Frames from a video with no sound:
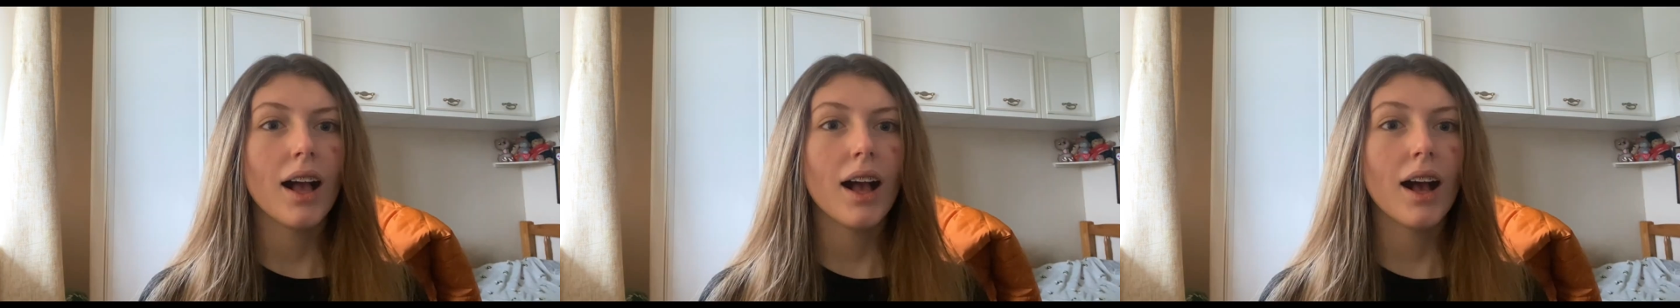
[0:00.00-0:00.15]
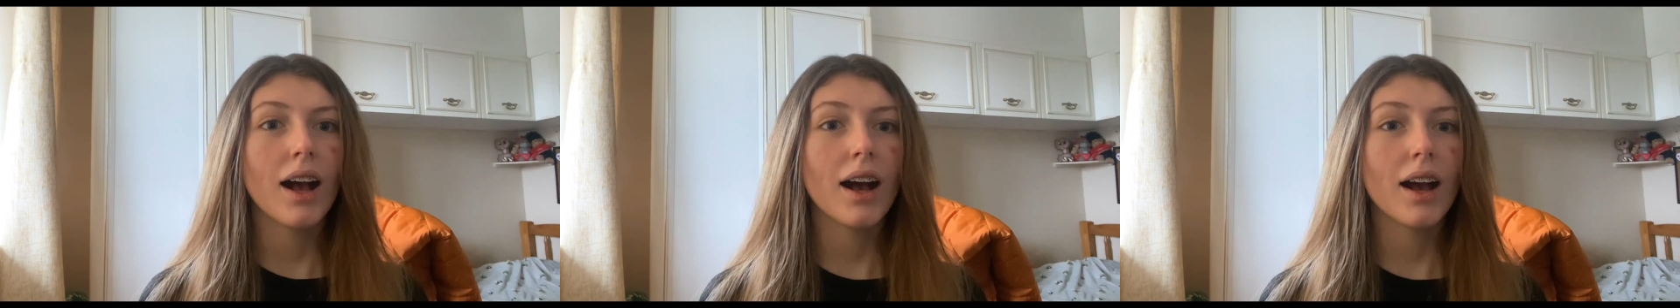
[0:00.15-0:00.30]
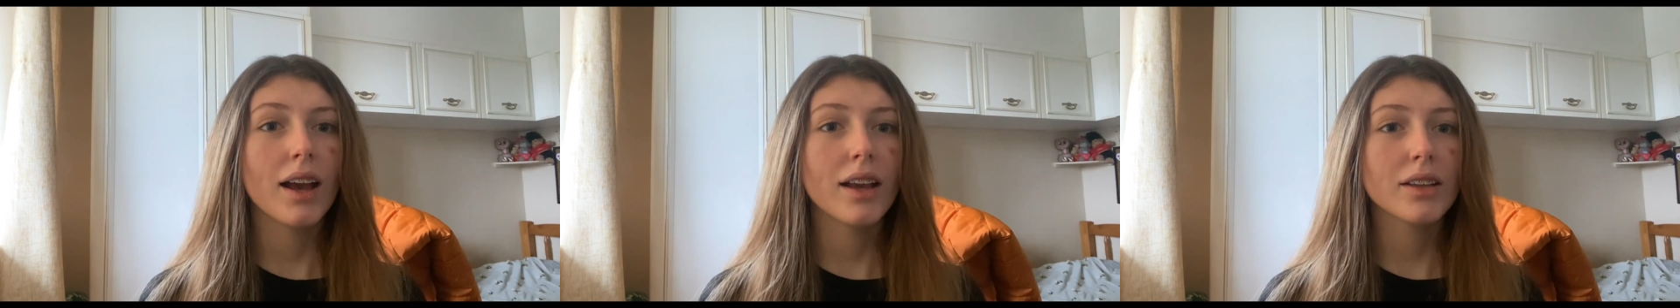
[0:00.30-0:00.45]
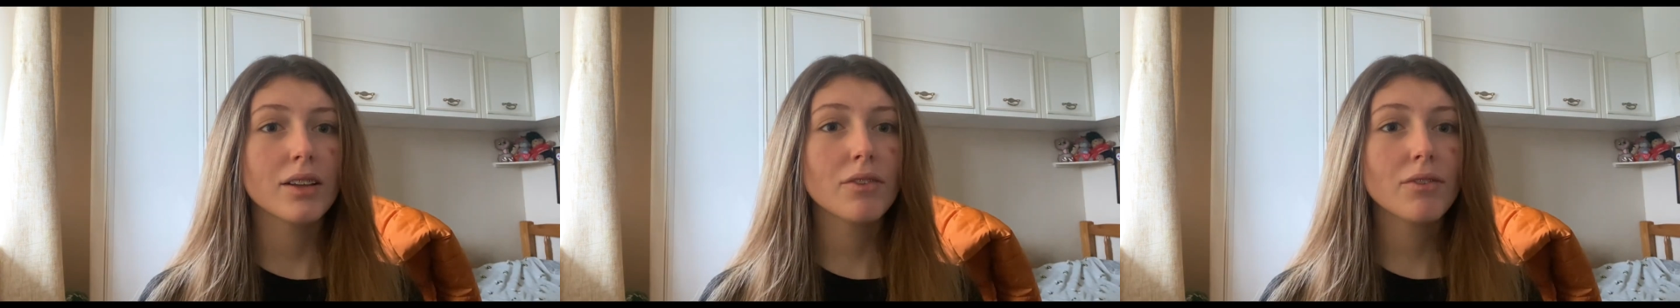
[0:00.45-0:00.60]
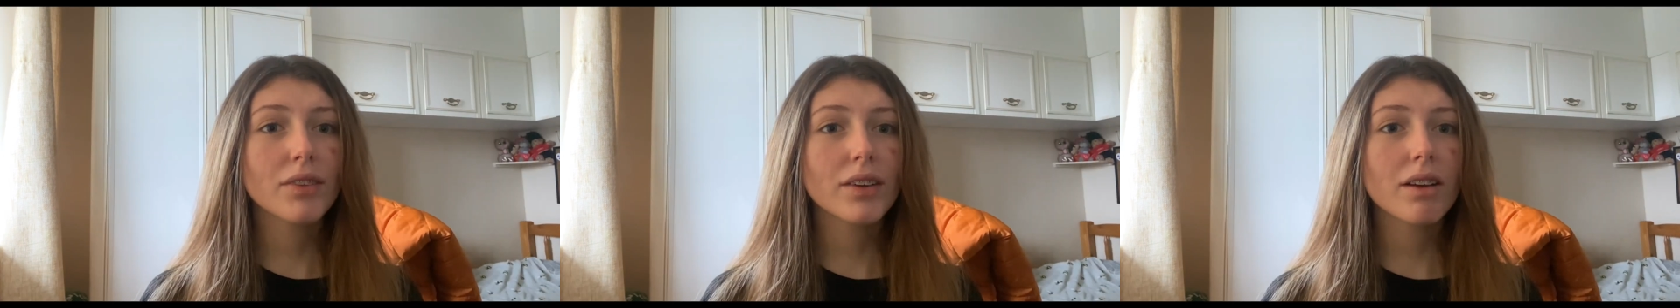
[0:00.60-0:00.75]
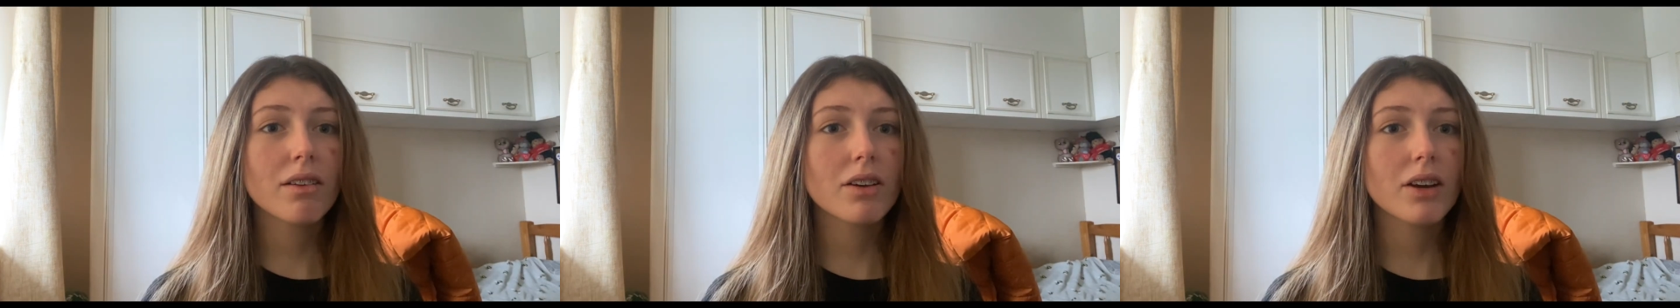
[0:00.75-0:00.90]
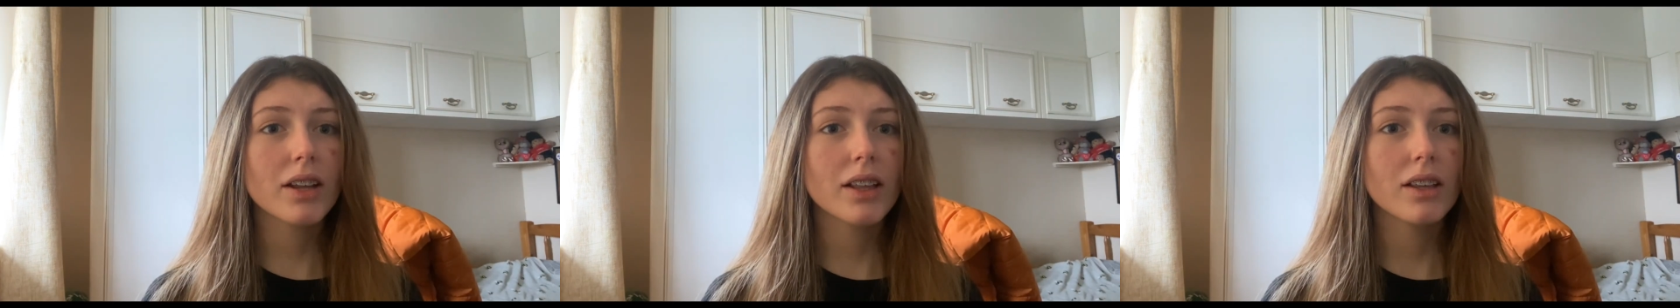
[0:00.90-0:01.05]
I don't think
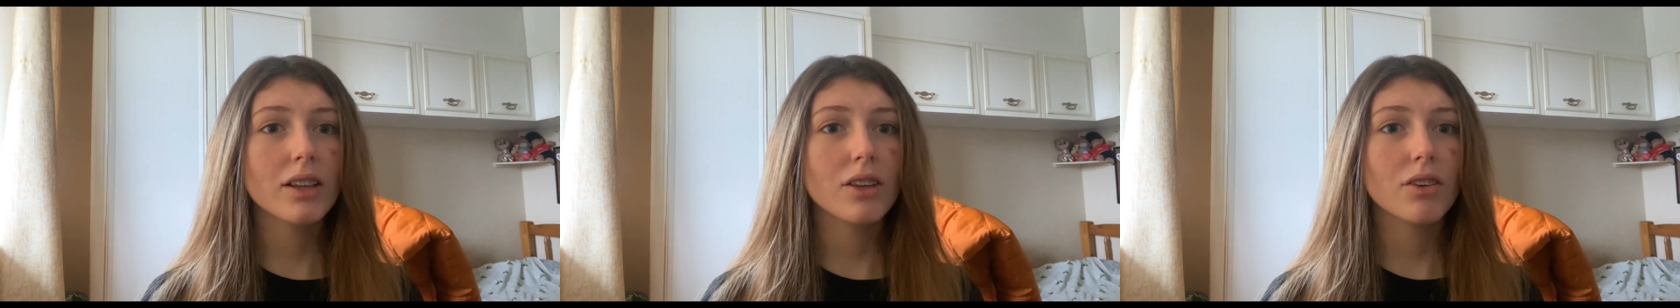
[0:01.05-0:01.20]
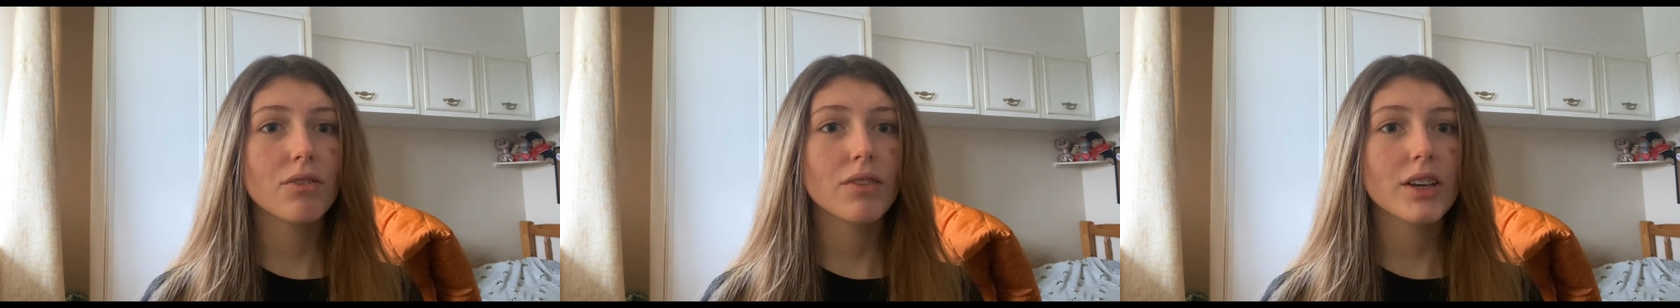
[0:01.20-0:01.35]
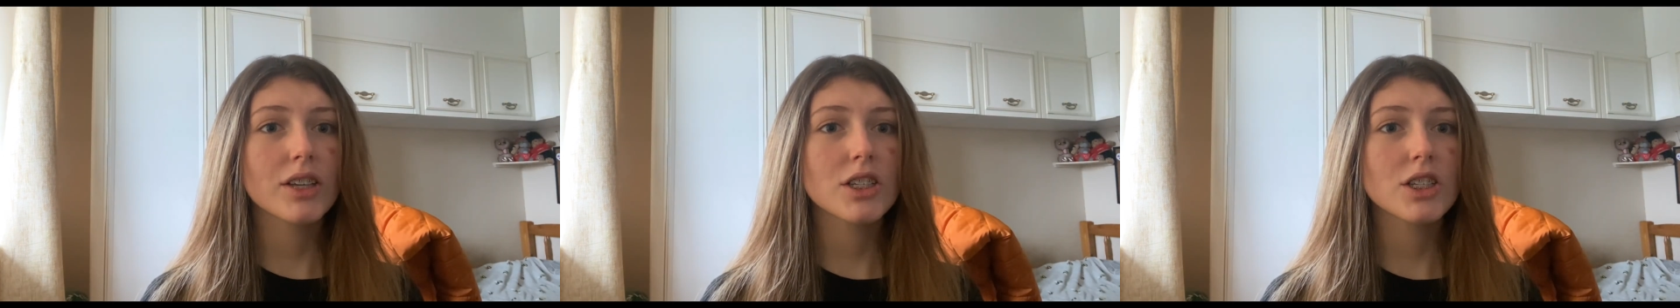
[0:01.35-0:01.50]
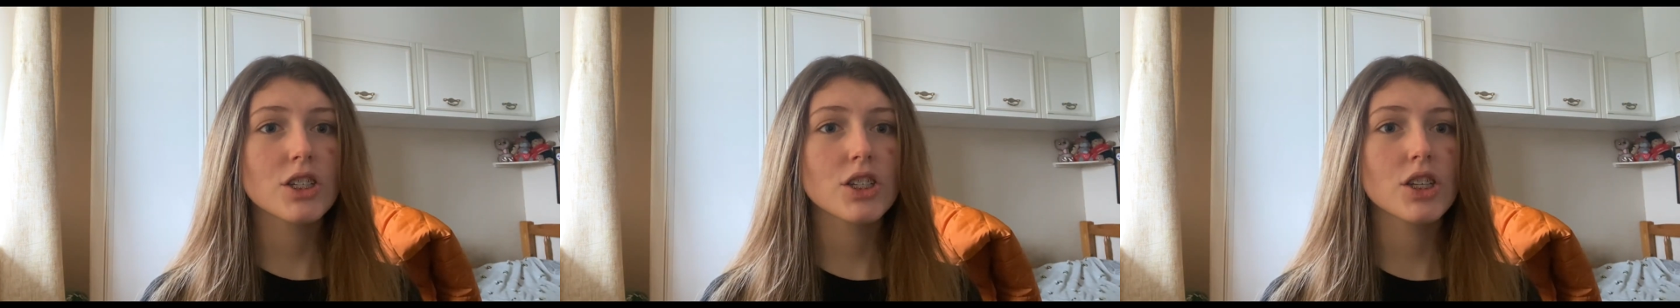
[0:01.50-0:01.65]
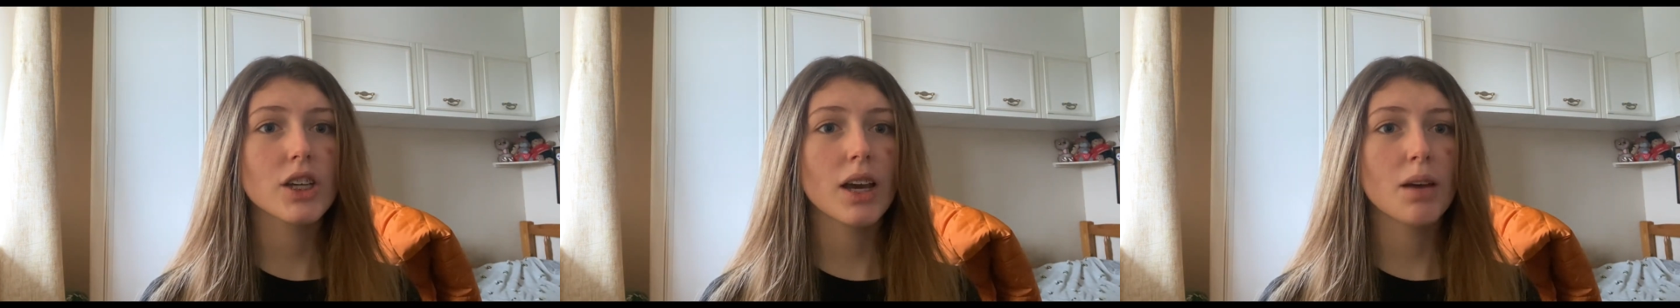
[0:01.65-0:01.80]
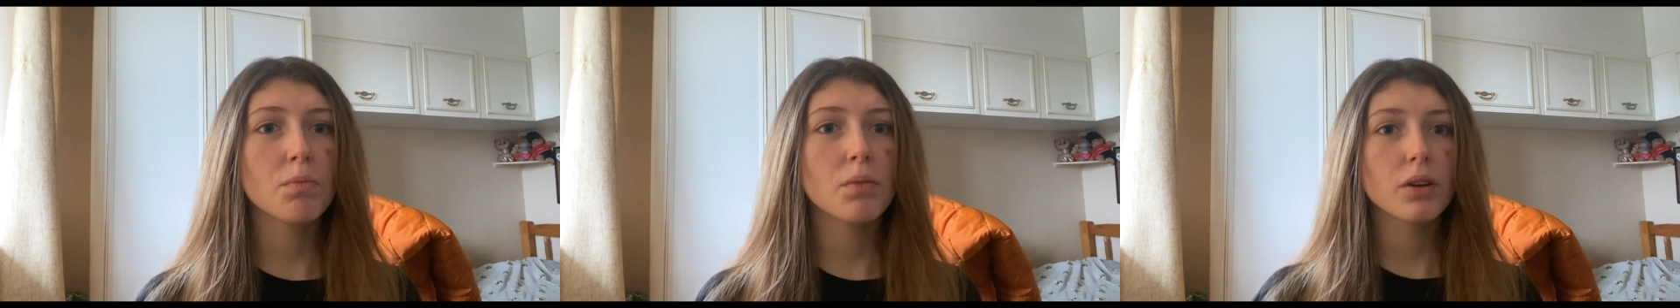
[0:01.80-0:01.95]
I've got any new fish this year,